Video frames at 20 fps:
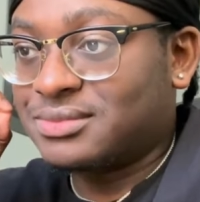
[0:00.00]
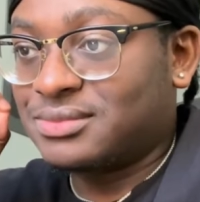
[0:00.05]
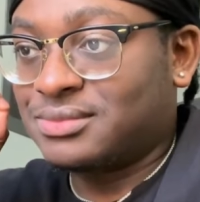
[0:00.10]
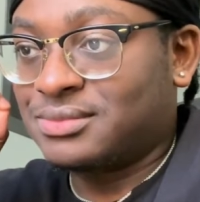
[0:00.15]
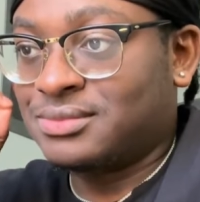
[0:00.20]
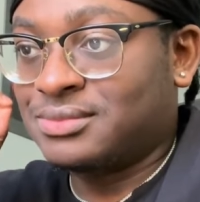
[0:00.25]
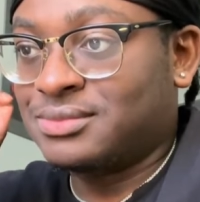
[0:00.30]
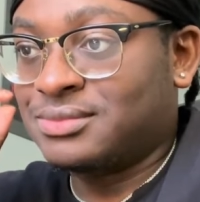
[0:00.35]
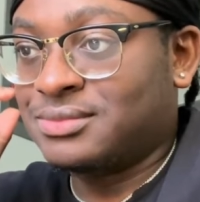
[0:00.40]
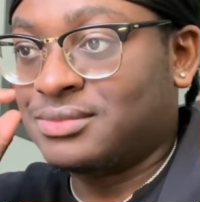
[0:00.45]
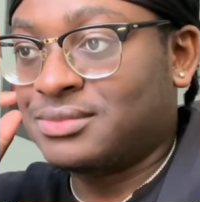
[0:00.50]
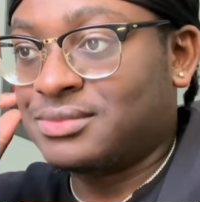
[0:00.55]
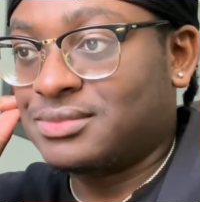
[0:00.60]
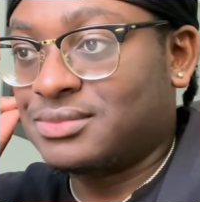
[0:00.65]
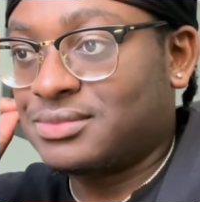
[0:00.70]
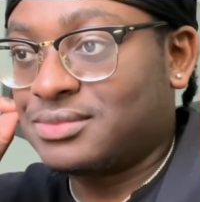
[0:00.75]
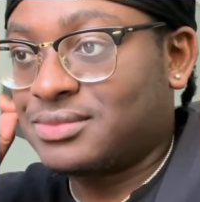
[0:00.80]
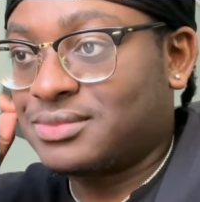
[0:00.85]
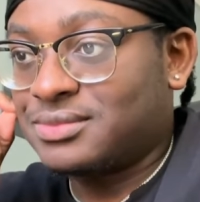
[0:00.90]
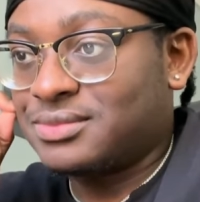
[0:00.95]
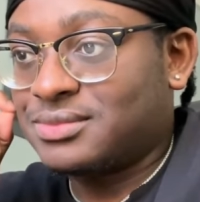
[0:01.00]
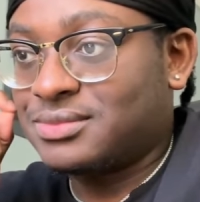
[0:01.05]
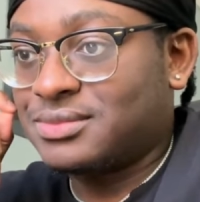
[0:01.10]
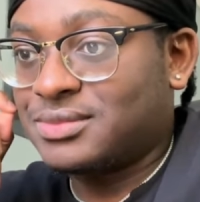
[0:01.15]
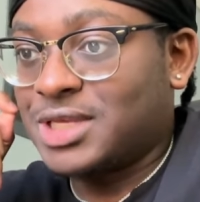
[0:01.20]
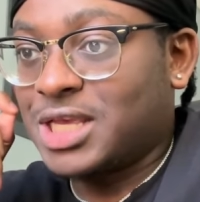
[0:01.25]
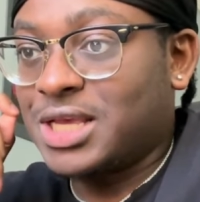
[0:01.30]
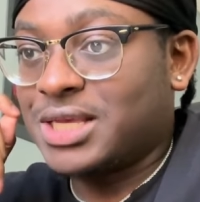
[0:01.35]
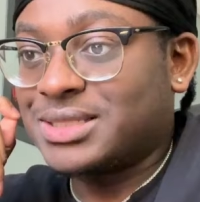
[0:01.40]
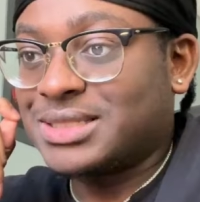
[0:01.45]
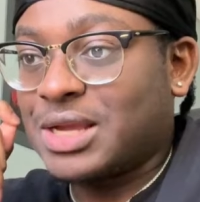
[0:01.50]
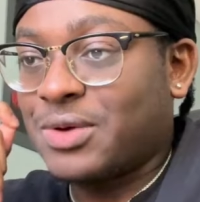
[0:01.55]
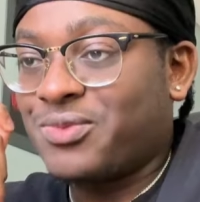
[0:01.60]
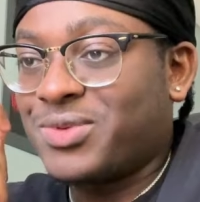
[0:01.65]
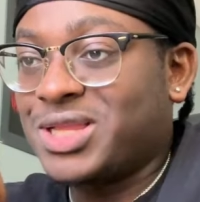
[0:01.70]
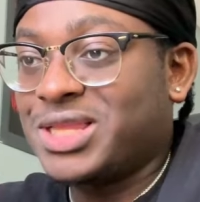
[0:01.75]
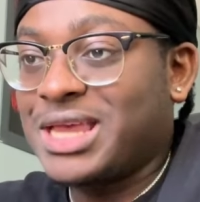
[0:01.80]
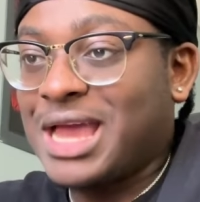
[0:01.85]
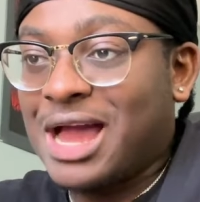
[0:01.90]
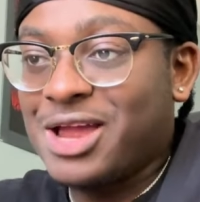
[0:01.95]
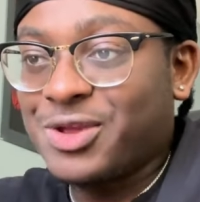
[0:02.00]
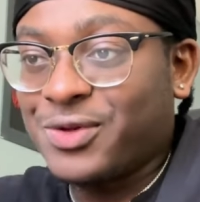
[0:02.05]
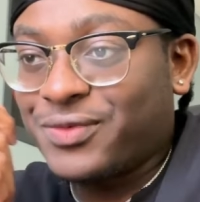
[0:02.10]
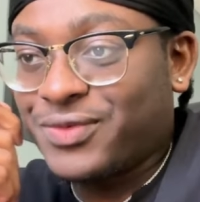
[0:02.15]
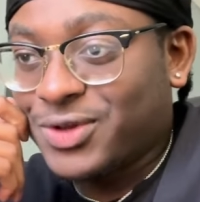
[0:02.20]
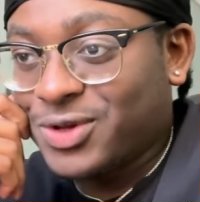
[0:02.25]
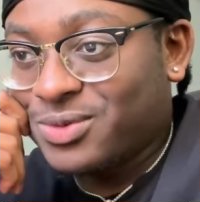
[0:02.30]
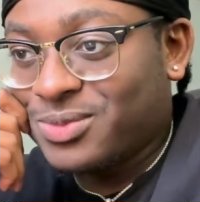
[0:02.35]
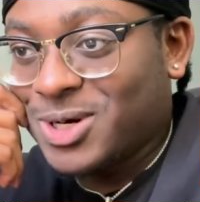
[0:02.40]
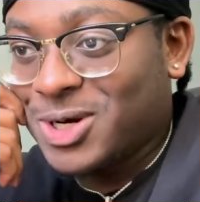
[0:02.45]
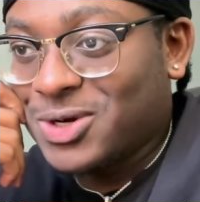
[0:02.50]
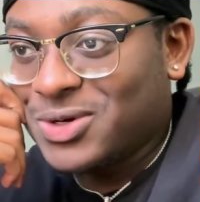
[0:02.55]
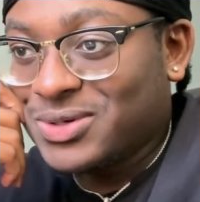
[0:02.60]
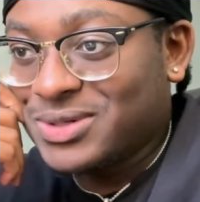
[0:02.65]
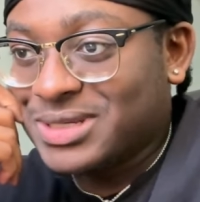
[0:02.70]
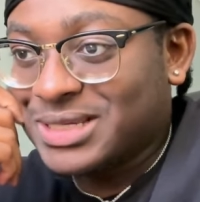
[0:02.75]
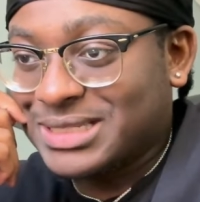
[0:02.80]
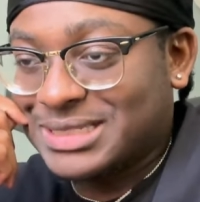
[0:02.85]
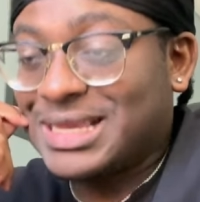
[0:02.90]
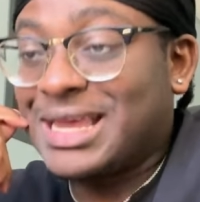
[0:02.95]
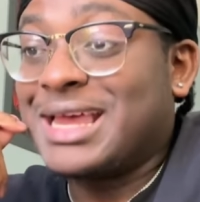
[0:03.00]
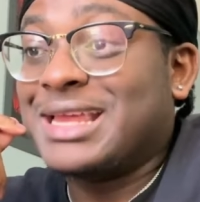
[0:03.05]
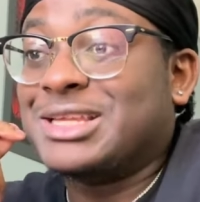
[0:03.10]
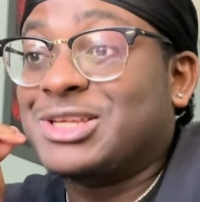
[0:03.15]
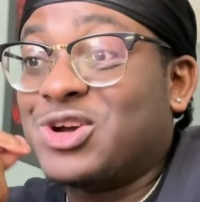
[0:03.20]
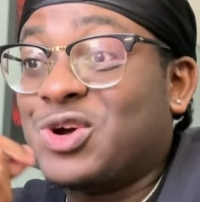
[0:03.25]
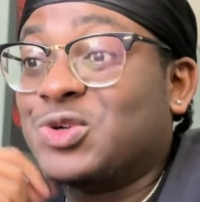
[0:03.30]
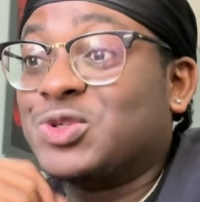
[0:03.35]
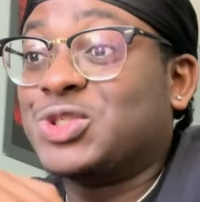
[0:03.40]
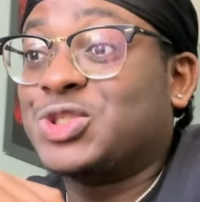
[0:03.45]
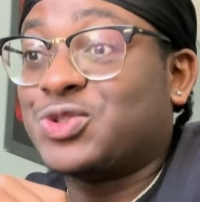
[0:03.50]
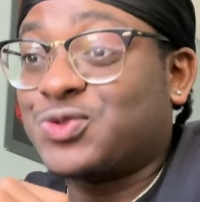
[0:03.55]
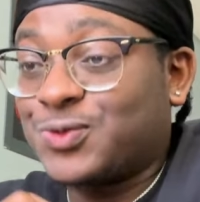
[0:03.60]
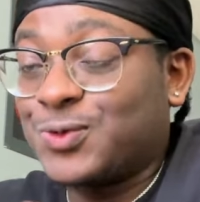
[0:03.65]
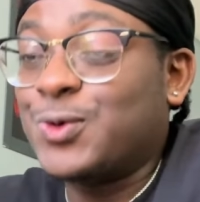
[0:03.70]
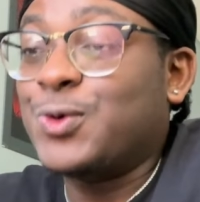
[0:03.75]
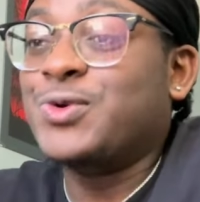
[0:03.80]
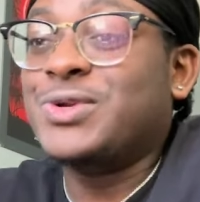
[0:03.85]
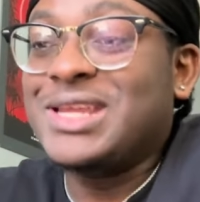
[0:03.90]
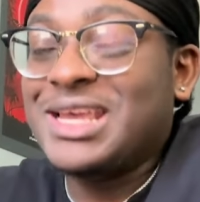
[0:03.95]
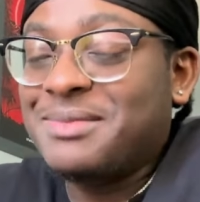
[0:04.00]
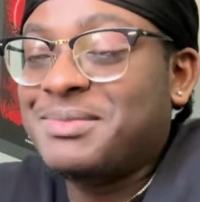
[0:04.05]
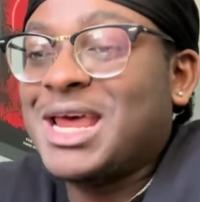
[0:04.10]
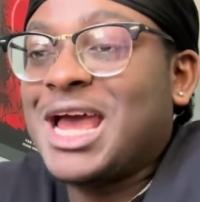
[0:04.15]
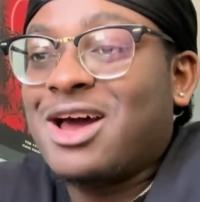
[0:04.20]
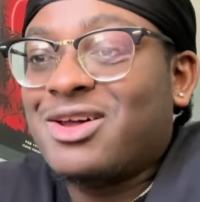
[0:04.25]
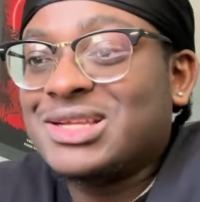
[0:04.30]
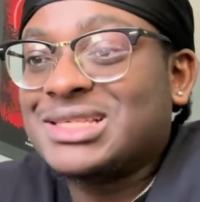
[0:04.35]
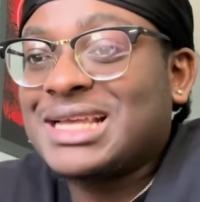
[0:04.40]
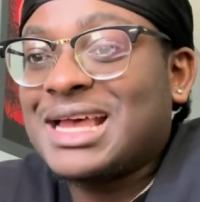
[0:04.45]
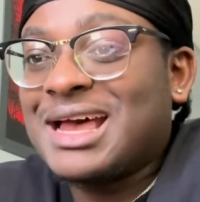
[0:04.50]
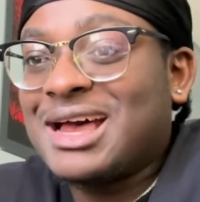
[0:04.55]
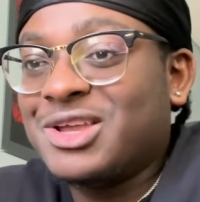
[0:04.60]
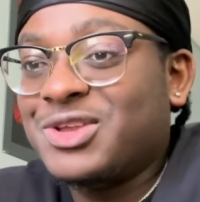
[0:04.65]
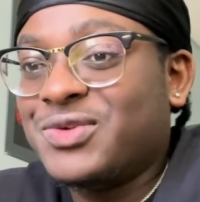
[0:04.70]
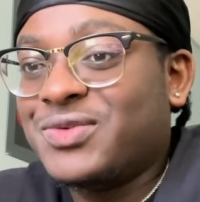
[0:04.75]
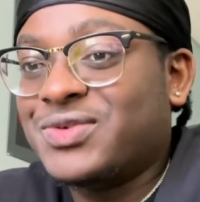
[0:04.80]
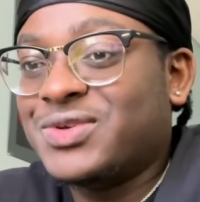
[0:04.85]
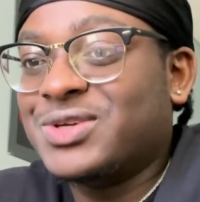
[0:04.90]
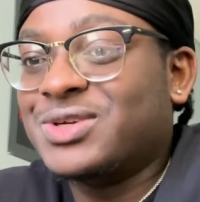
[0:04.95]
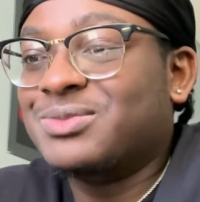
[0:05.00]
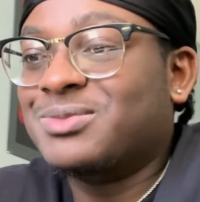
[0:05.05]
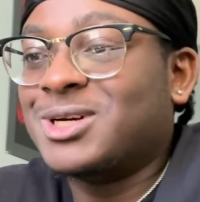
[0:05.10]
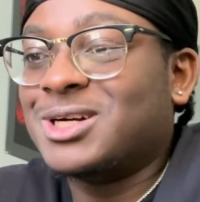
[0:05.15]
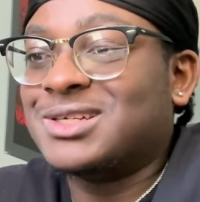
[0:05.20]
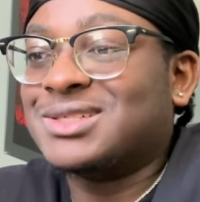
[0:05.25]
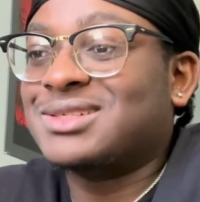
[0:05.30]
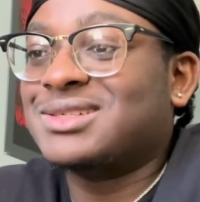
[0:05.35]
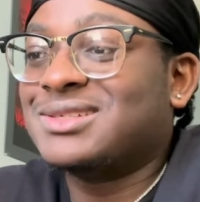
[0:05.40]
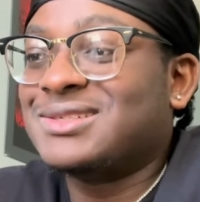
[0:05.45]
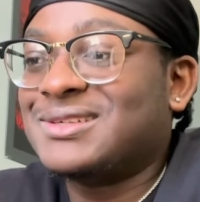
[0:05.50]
Mm. Yeah, is that really how you feel, bro? Is that, yo, true deep down, is that how you feel, bro?